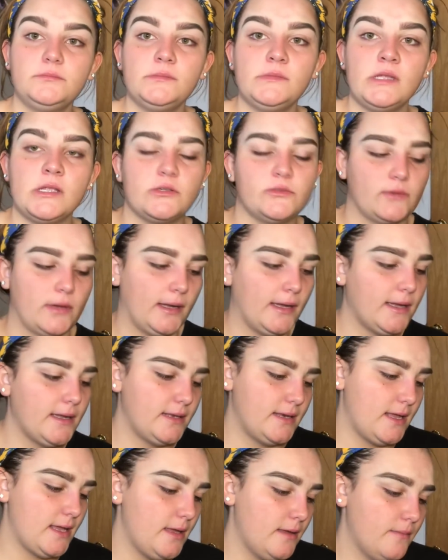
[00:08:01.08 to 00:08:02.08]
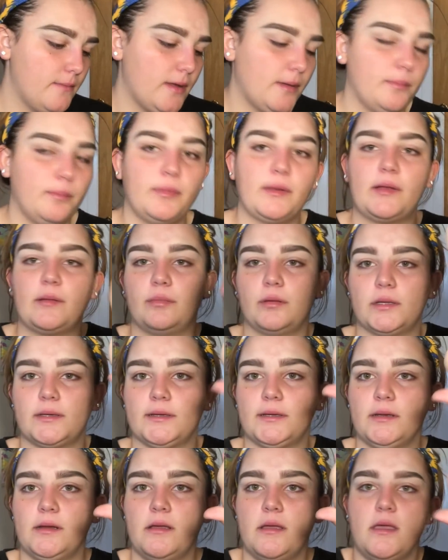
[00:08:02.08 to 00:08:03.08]
So I take my beauty blender
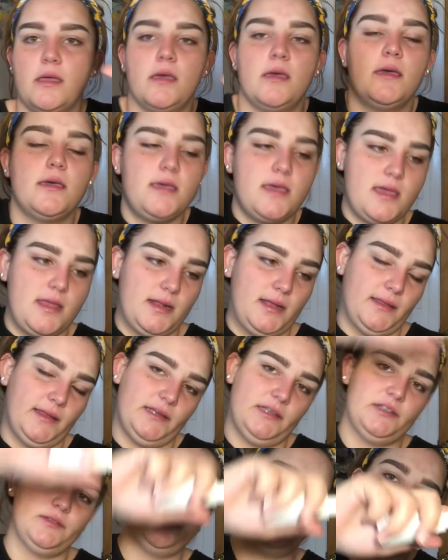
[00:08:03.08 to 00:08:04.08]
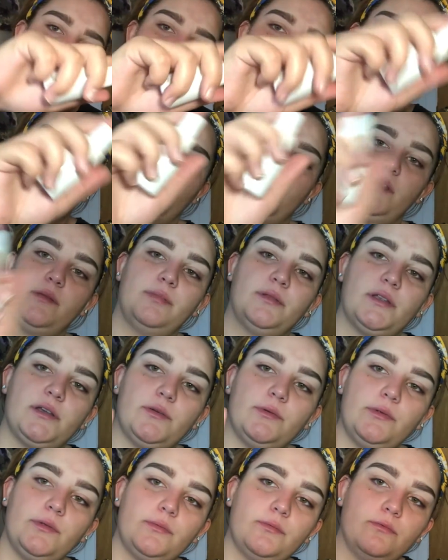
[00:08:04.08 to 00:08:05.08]
and I like to spray my beauty blender
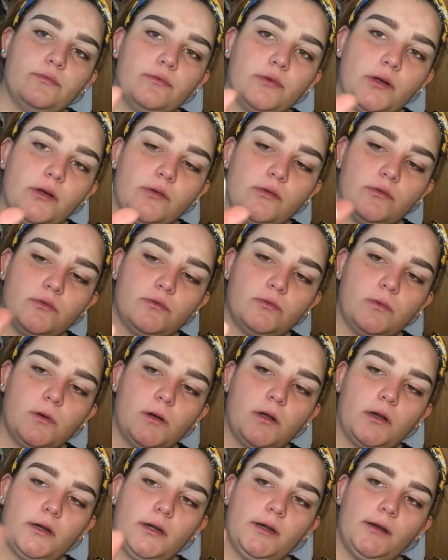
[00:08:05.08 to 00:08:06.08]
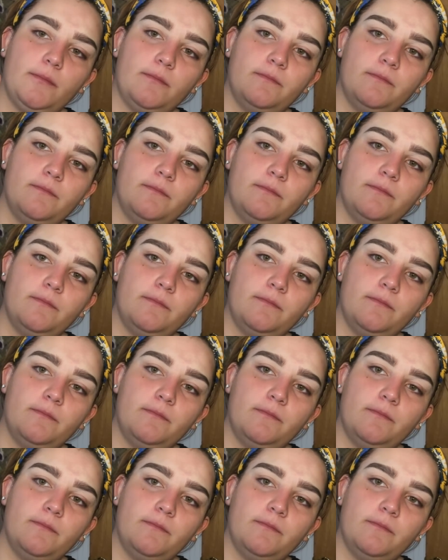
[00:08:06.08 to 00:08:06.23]
with rose water.